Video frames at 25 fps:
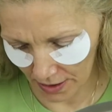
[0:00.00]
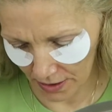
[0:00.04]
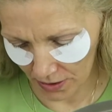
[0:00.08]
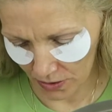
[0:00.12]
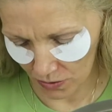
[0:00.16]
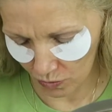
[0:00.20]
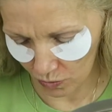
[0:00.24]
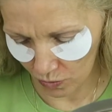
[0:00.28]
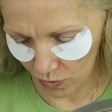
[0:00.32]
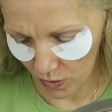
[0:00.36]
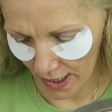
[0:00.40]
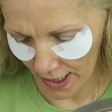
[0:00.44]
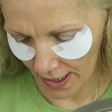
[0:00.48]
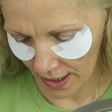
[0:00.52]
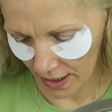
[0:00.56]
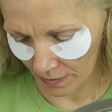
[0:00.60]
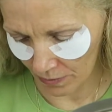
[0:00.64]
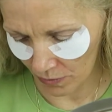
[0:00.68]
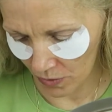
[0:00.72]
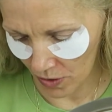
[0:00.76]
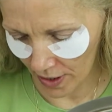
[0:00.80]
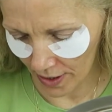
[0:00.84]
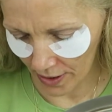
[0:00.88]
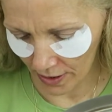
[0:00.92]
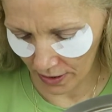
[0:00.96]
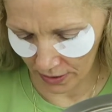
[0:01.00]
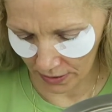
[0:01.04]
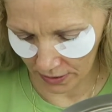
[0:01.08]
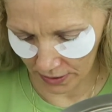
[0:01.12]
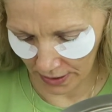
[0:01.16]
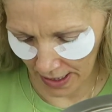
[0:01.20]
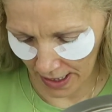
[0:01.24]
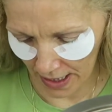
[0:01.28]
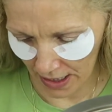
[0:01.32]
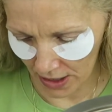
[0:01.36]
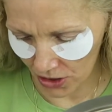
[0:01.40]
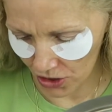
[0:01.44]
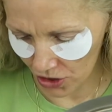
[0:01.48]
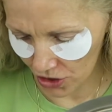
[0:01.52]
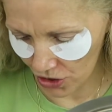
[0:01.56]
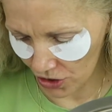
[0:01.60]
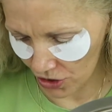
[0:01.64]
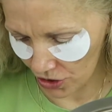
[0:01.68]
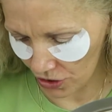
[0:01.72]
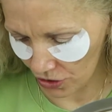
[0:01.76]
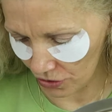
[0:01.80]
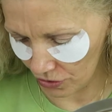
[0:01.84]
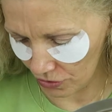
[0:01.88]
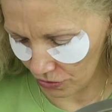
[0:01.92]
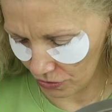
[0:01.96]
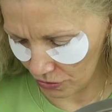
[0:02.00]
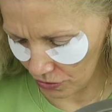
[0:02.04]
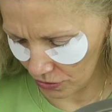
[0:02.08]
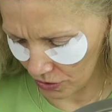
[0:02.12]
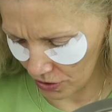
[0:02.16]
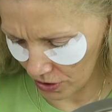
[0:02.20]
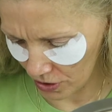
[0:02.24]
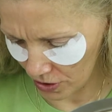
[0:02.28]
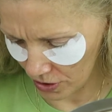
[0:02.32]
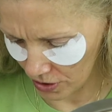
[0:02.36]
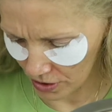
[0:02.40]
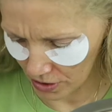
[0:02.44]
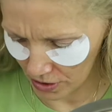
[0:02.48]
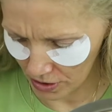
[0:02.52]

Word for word: is Wet and Wild H2.